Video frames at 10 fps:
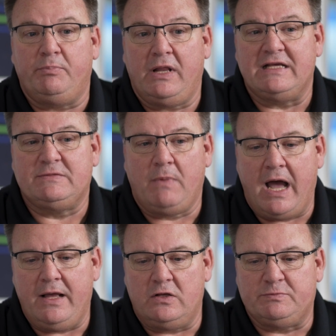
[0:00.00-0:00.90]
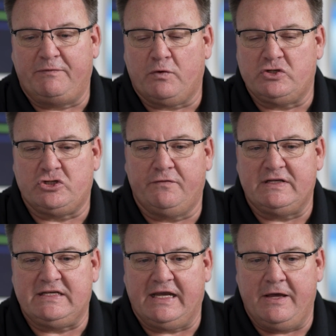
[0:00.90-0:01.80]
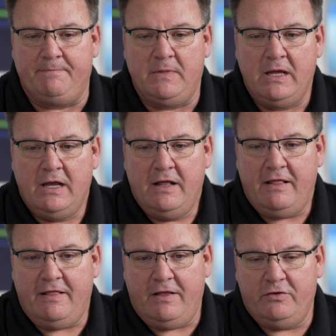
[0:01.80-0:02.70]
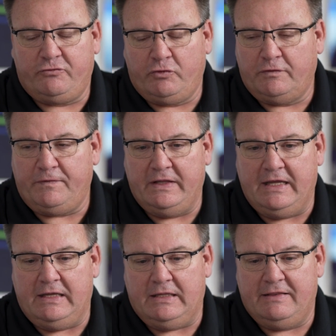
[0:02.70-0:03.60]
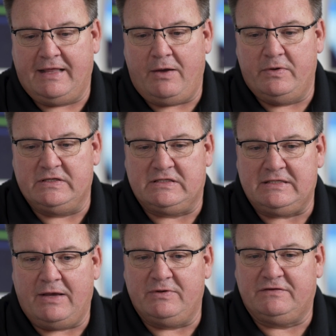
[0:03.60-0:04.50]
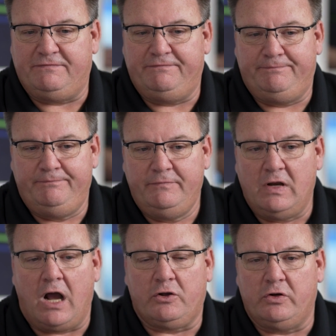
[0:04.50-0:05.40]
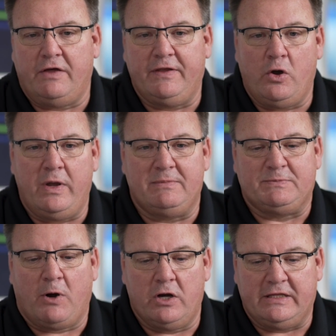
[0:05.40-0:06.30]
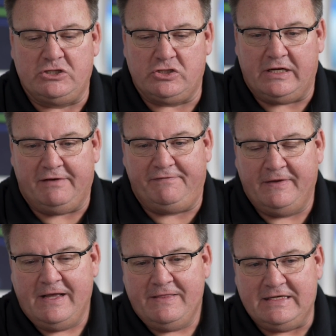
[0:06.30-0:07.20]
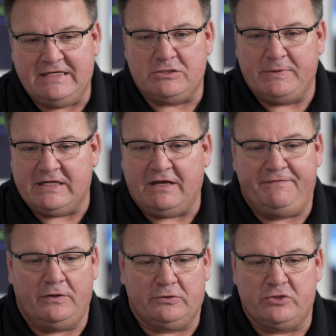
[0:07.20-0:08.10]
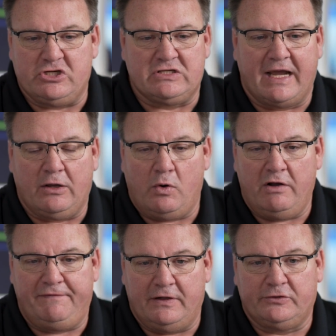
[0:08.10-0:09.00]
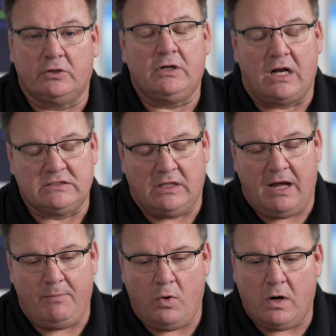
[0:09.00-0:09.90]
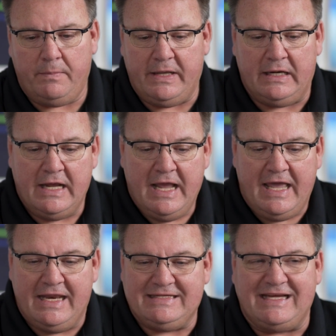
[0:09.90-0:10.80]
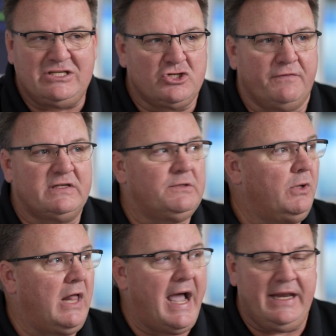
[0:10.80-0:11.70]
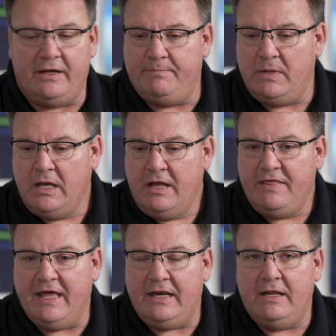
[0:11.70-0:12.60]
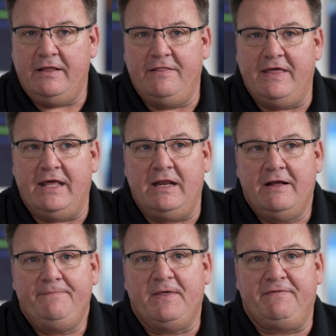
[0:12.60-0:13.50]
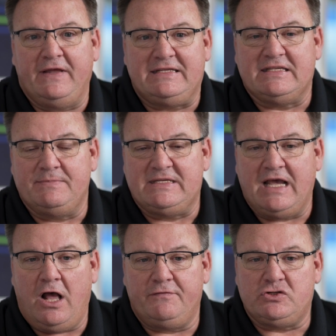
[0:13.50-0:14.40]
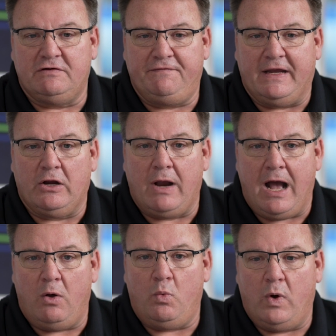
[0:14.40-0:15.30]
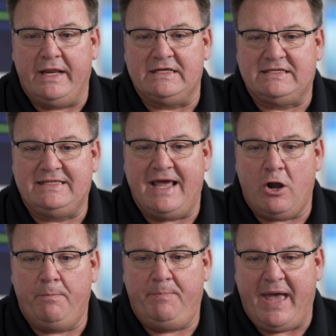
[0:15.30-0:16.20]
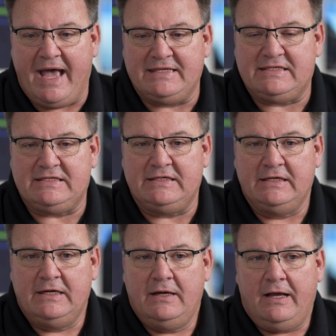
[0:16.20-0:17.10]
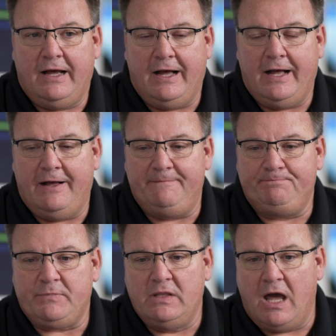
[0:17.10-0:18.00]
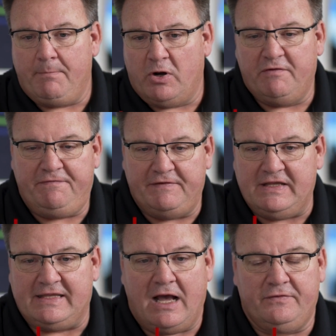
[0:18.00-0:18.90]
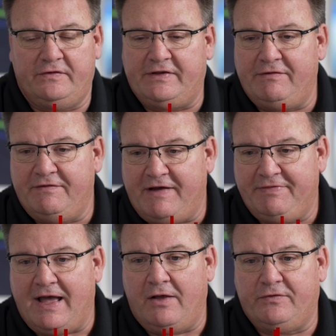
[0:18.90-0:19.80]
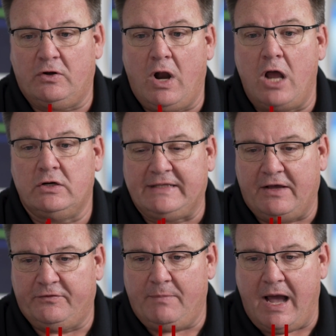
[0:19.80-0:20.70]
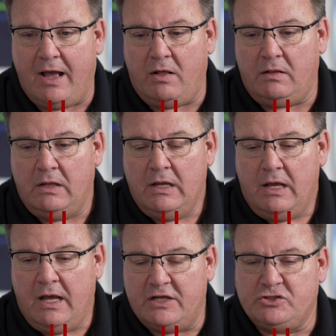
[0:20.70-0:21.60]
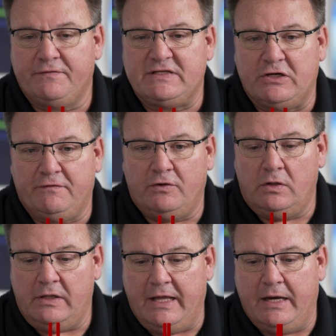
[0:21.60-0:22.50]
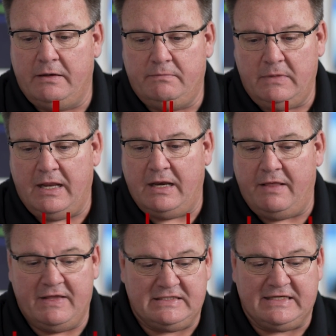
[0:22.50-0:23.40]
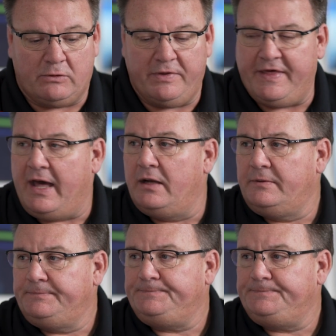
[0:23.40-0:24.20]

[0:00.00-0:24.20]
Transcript: plus miles before servicing them, truthfully, that was not good on the OEM's part. They should have, the diesel particulate filter is just like an oil filter, costs a lot more, but it is a serviceable item that the fleets themselves should figure out what is their best number, 50,000, 75,000, or 100,000 mile service interval, and then stick with that.